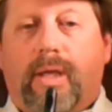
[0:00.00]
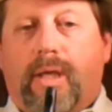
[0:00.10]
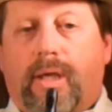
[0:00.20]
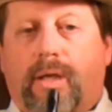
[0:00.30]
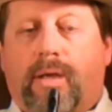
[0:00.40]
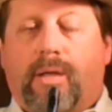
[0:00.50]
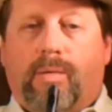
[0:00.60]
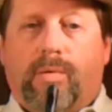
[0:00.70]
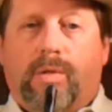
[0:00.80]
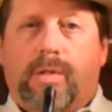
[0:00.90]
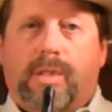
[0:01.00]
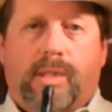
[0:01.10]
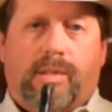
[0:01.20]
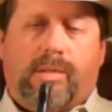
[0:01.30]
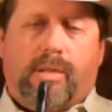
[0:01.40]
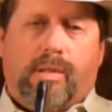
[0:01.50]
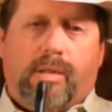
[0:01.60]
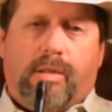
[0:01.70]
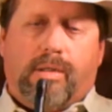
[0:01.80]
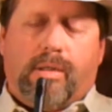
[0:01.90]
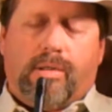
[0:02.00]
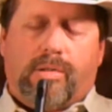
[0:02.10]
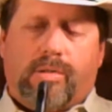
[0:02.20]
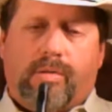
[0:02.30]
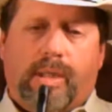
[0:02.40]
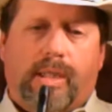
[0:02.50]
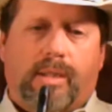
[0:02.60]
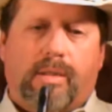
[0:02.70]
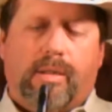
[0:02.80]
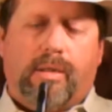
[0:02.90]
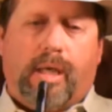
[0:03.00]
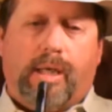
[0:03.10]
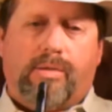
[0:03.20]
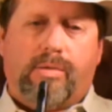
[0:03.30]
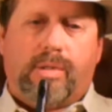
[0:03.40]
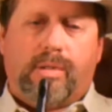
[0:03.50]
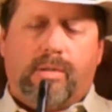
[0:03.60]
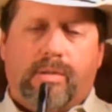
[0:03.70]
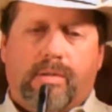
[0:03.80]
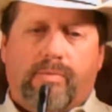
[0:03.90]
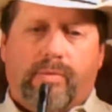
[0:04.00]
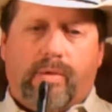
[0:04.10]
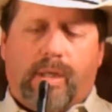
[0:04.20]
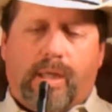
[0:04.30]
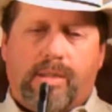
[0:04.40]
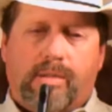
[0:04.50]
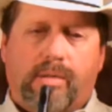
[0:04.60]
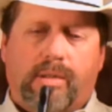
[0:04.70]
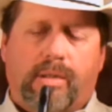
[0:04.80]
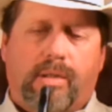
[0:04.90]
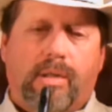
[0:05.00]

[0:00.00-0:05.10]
In other words, it's a straight nitrogen fertilizer in